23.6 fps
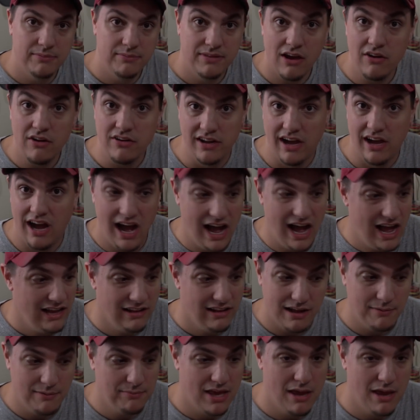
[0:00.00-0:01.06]
I'm telling you,
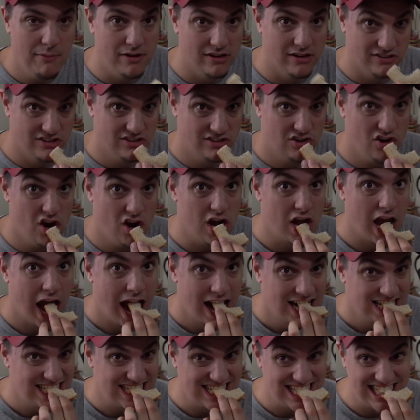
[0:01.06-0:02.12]
I'm keeping this. It's good.
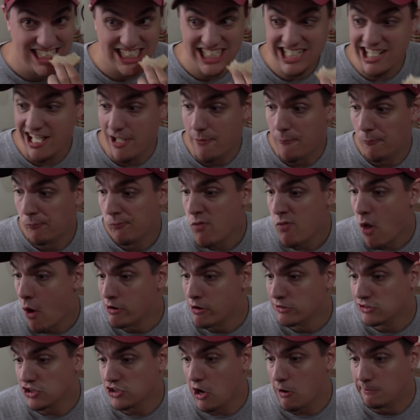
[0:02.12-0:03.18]
I like it.
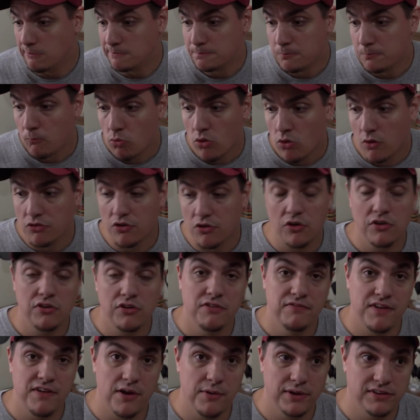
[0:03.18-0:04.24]
So they're going
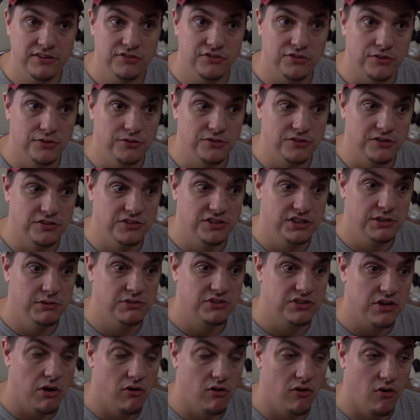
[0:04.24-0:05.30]
to evaluate the solution and see
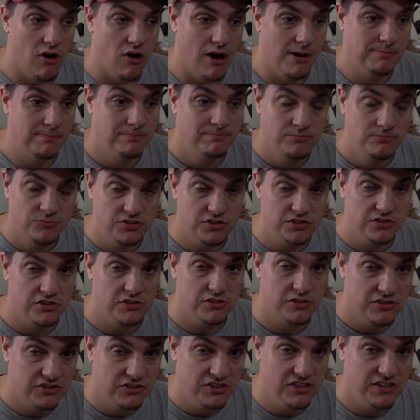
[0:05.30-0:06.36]
what's going on, just
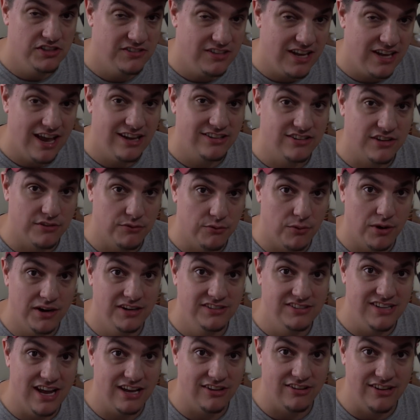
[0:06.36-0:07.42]
to see a test of what
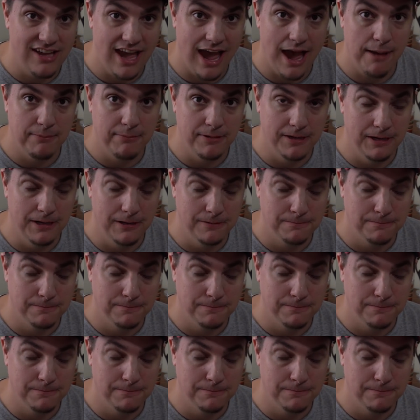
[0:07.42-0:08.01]
exactly happened